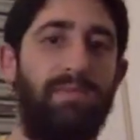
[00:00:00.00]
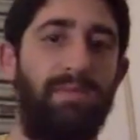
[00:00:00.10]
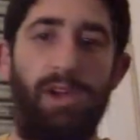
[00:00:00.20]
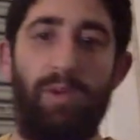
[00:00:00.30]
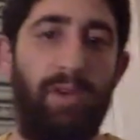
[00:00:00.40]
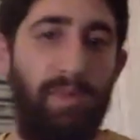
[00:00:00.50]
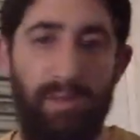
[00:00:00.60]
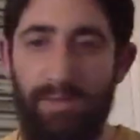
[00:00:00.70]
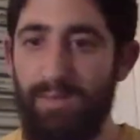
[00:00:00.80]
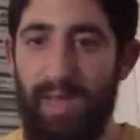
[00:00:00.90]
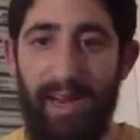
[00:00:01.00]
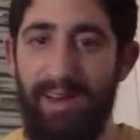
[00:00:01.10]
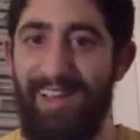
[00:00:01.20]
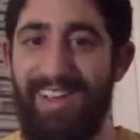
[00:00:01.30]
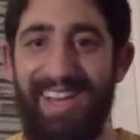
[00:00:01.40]
no problem.
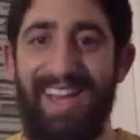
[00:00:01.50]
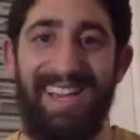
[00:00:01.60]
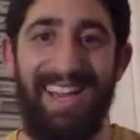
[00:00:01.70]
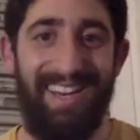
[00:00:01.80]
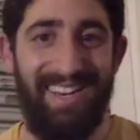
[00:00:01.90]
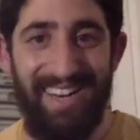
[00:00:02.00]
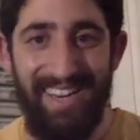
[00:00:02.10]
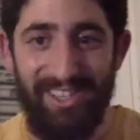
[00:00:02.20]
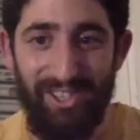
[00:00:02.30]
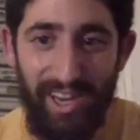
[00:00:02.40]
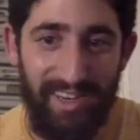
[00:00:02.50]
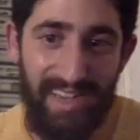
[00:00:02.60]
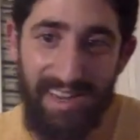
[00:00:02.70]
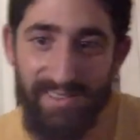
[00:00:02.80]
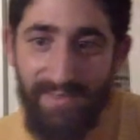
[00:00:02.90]
And again, it clicks shut
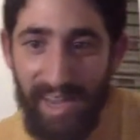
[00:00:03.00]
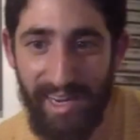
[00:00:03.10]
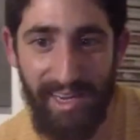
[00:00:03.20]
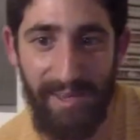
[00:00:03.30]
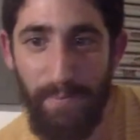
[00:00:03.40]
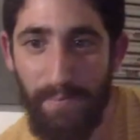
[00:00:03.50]
satisfyingly.